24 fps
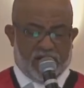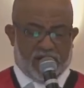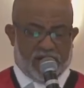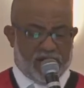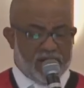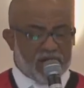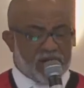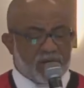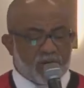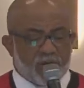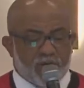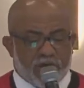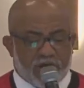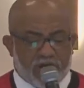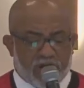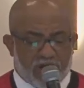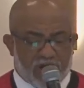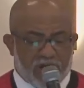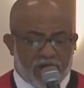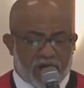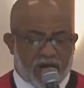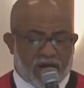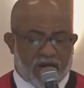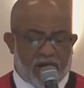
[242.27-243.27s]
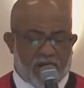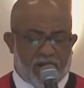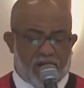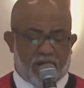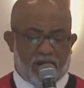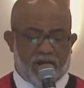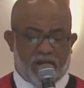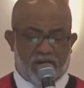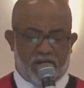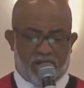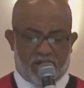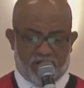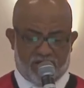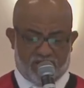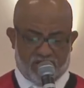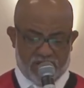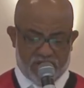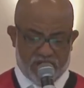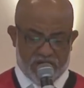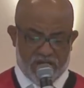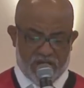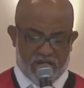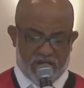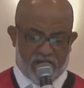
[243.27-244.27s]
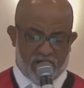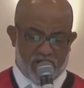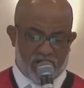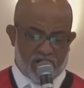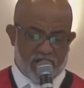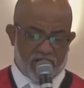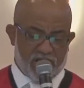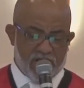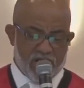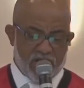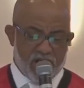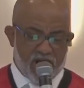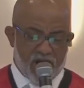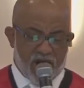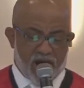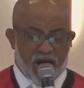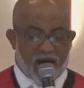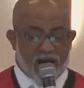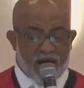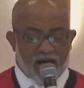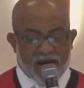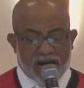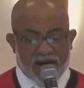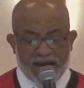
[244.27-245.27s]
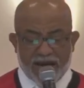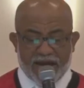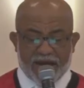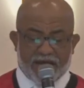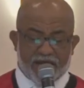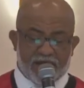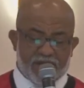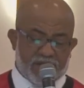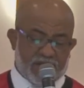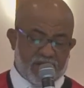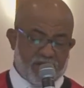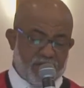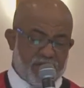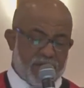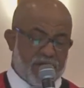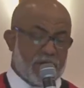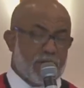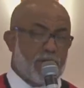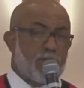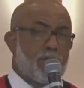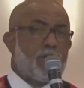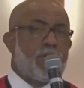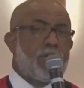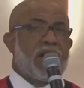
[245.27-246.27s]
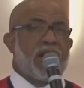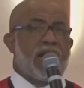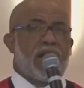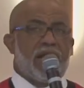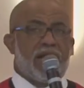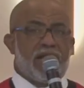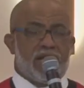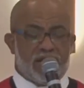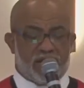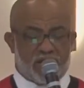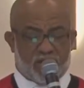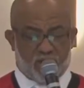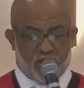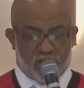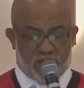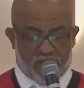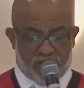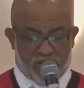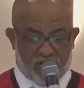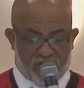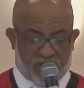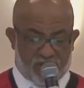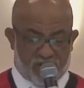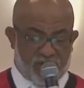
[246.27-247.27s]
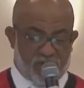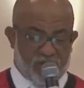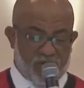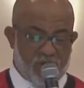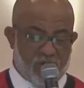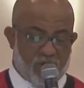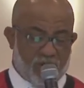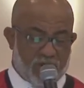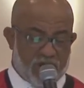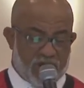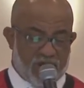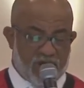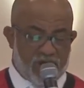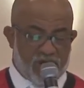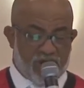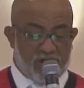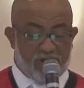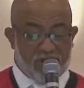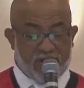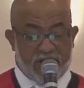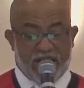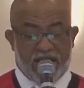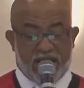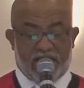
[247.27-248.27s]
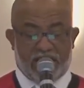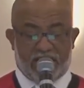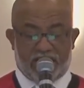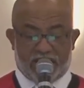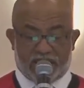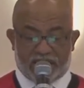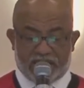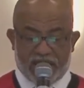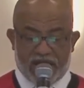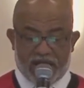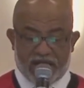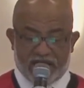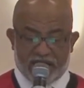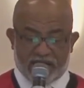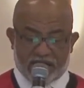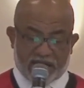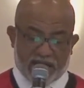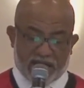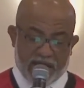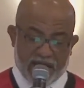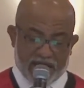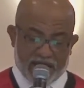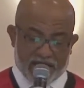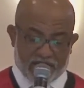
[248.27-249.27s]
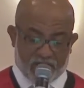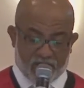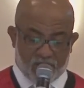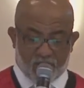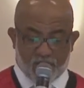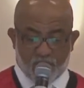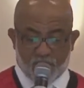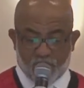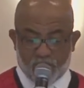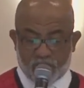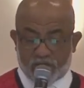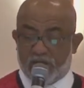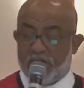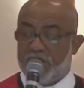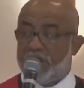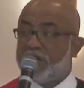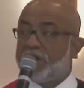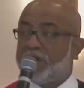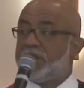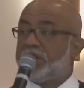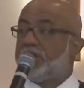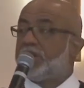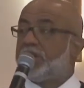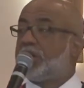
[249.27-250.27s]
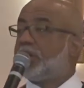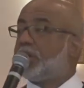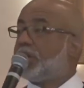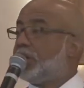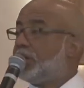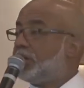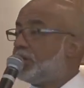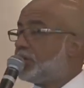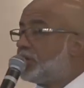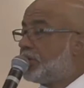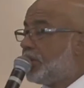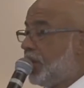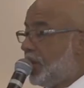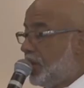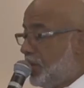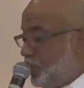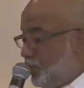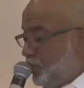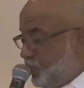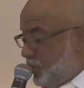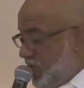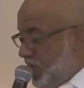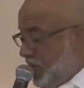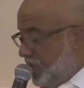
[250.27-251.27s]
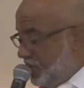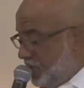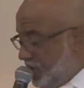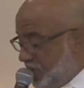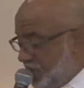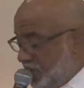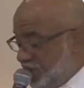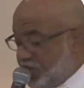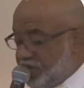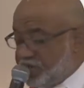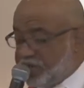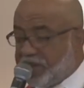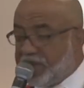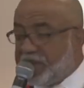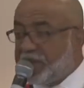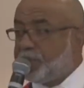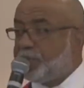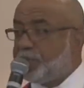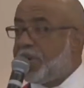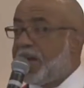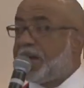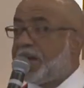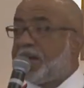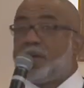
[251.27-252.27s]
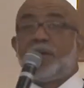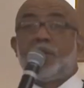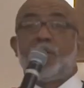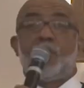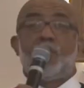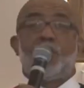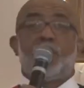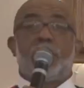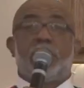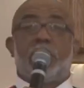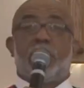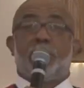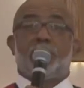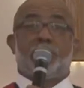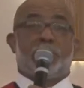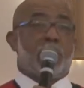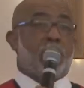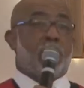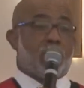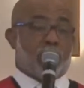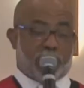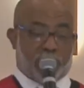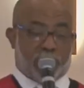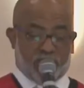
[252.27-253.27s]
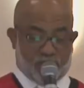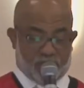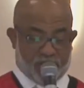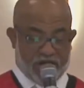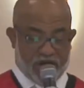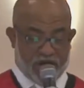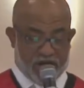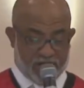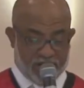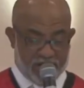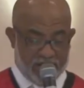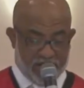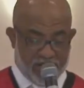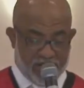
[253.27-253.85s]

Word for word: It's been a hell of a year. Our hands have been ablaze with the fury of hand sanitizer oozing into cuts and abrasions. Does anybody know what I'm talking about?